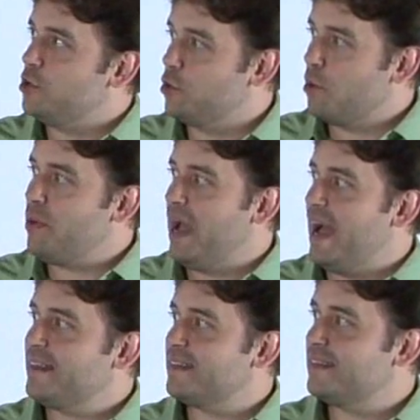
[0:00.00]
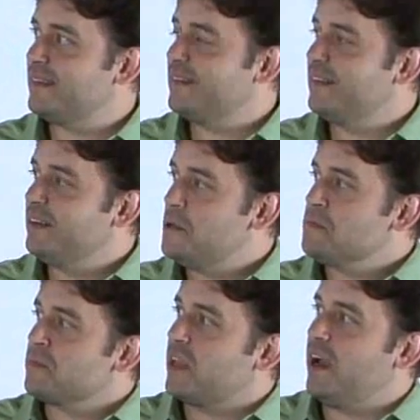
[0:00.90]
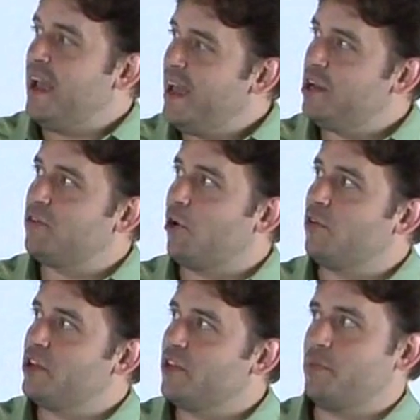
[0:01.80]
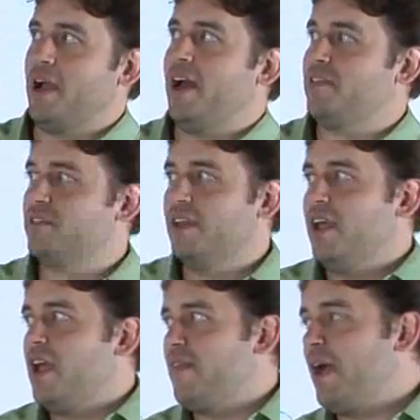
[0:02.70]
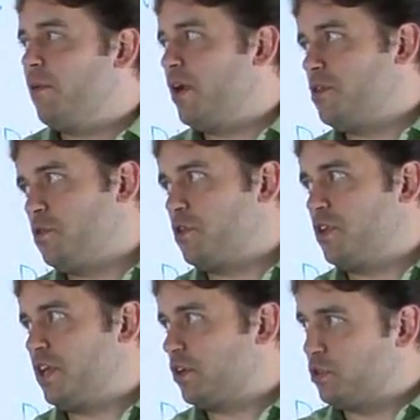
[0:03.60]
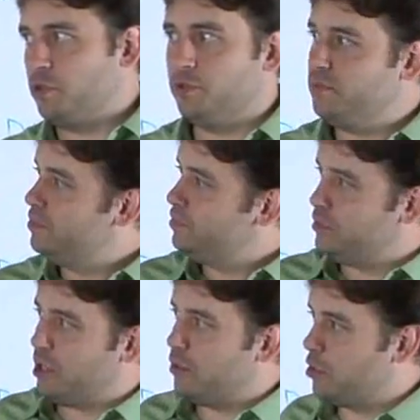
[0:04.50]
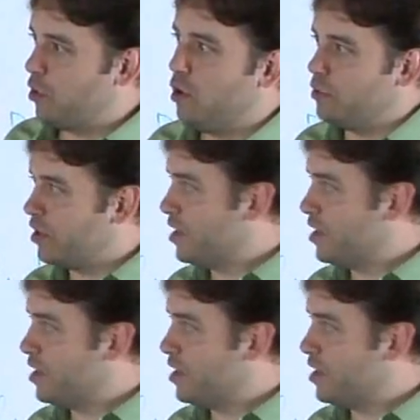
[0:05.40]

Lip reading: your path ahead of all the other paths. And that way you could include your own